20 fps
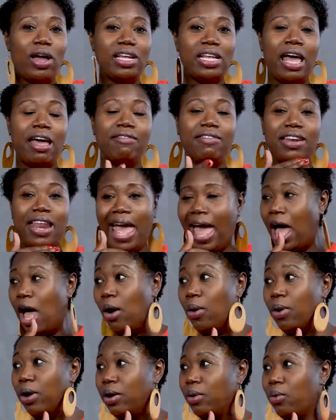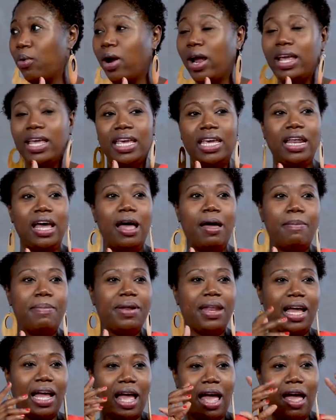have an hour where I get up
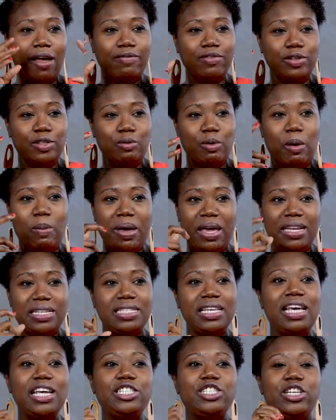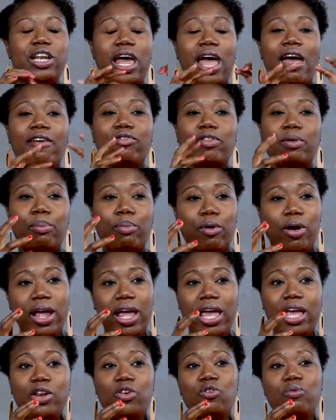and I have to do my meditation, I have to
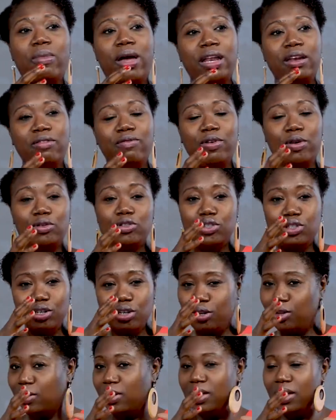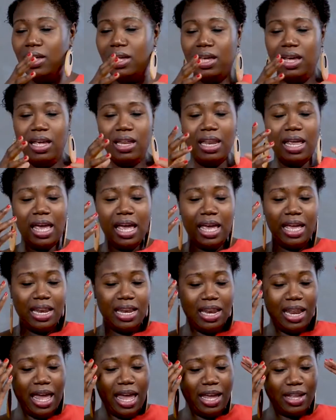pray, do my devotional, and
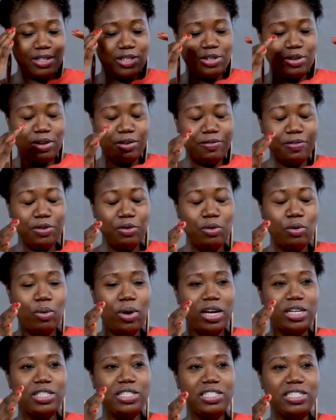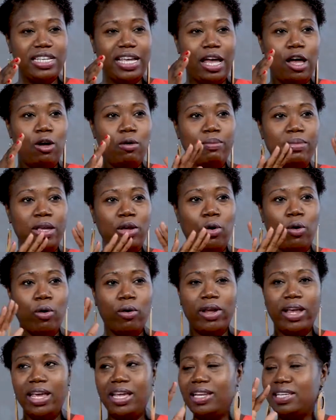answer a few questions that help me
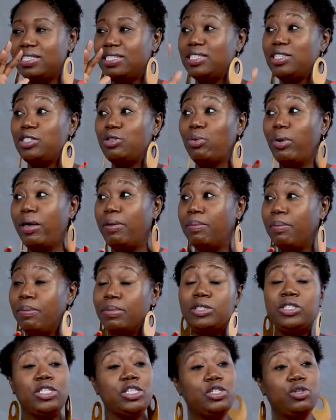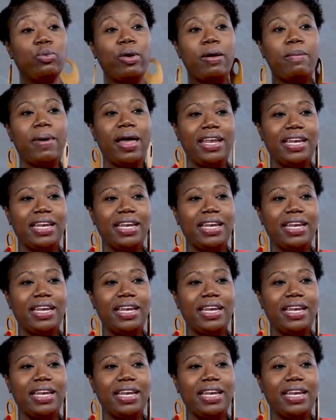orient and situate my